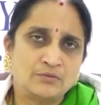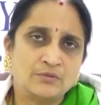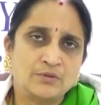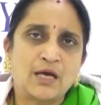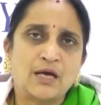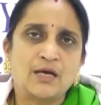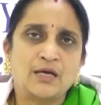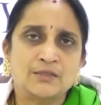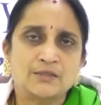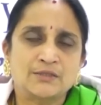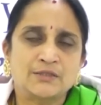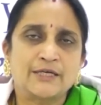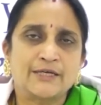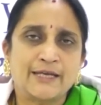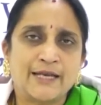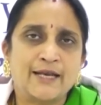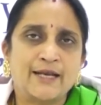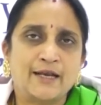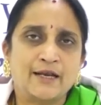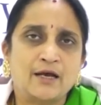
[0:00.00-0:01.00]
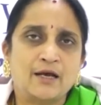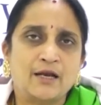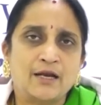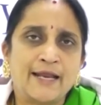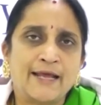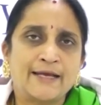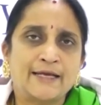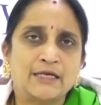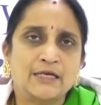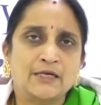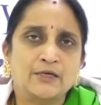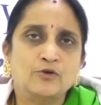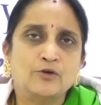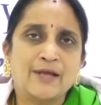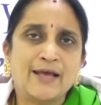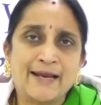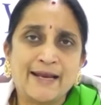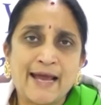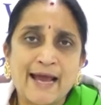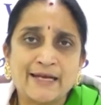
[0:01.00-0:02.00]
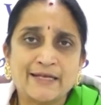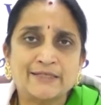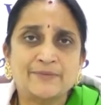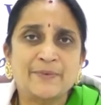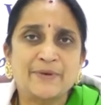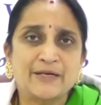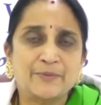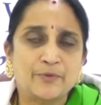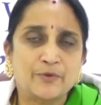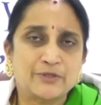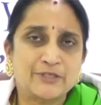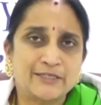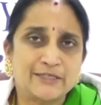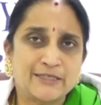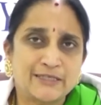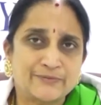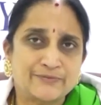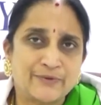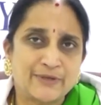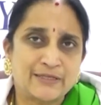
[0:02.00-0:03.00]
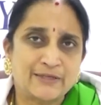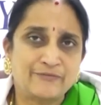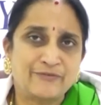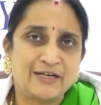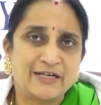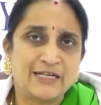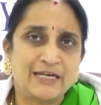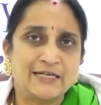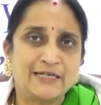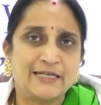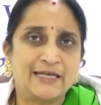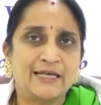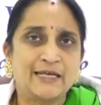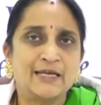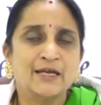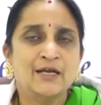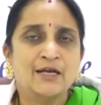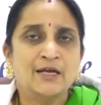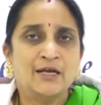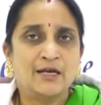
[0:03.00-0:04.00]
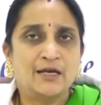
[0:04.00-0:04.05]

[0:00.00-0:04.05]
the certain like good enhancement procedures for the fertility